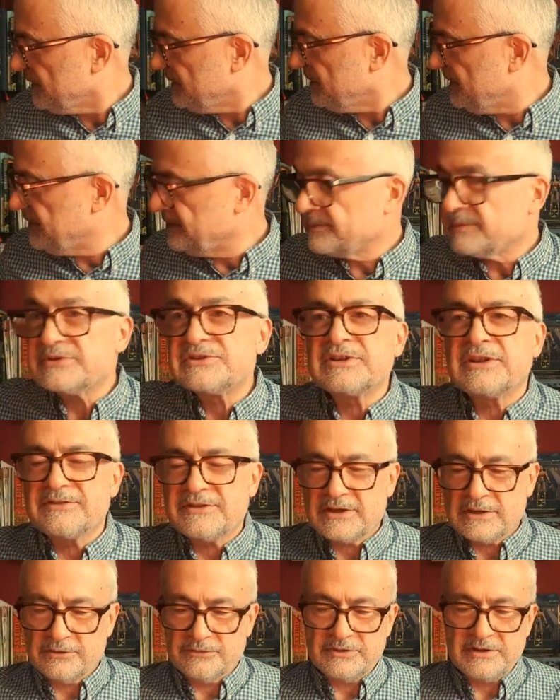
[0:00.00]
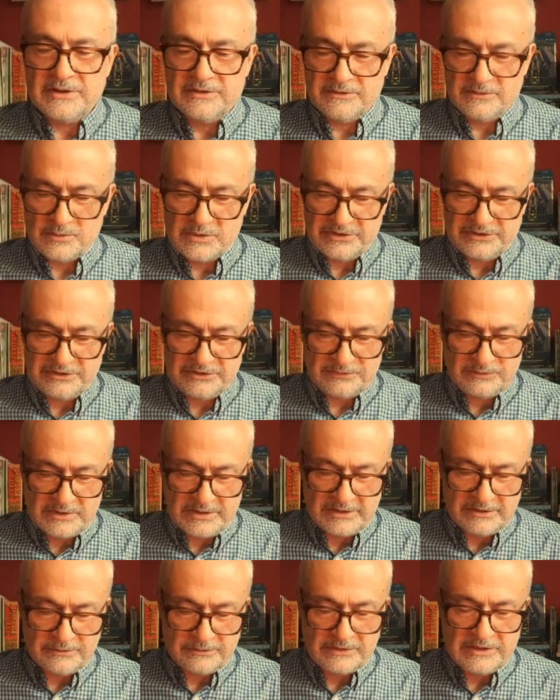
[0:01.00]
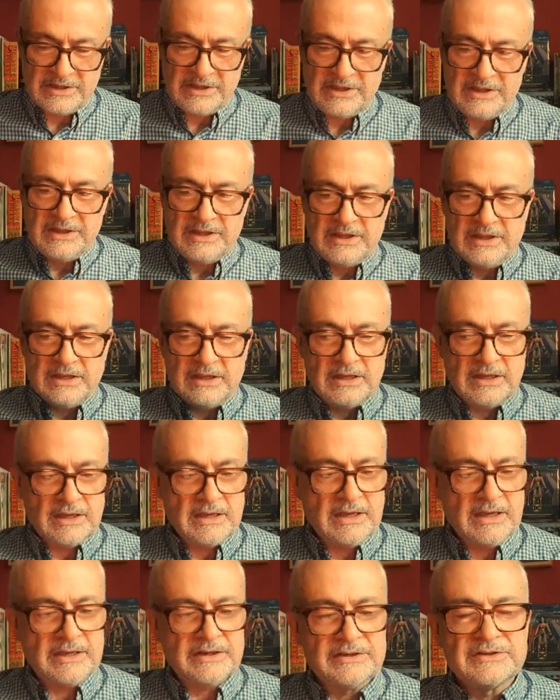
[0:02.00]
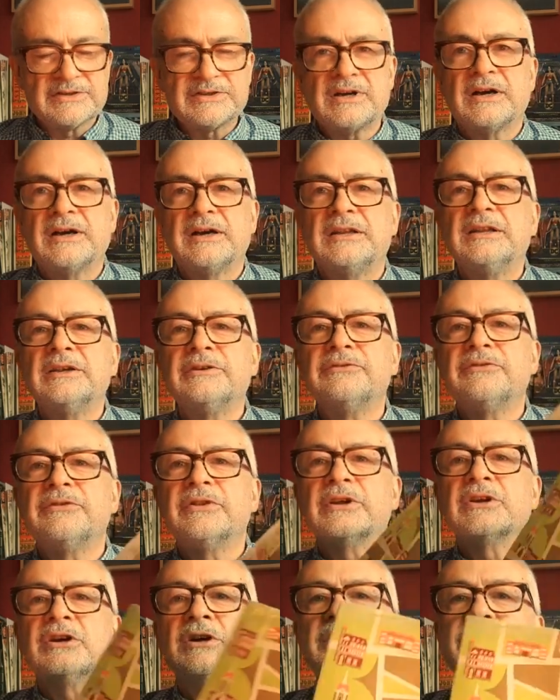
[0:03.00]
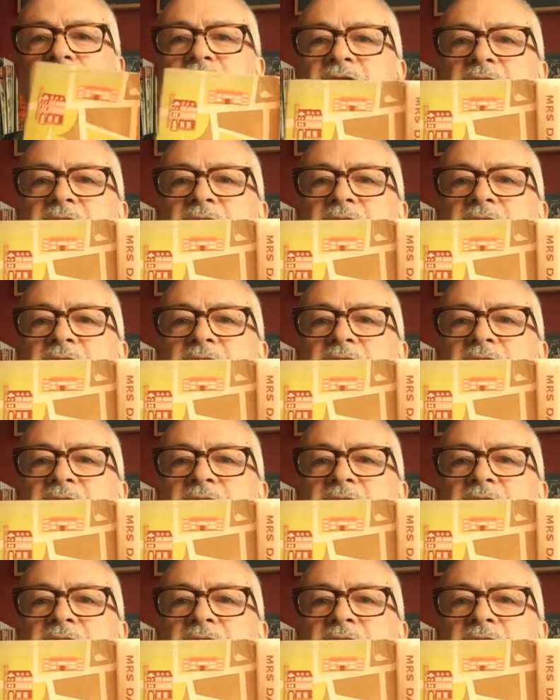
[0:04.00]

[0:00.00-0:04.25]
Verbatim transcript: It said that on the other one as well. Uh, and I love the cover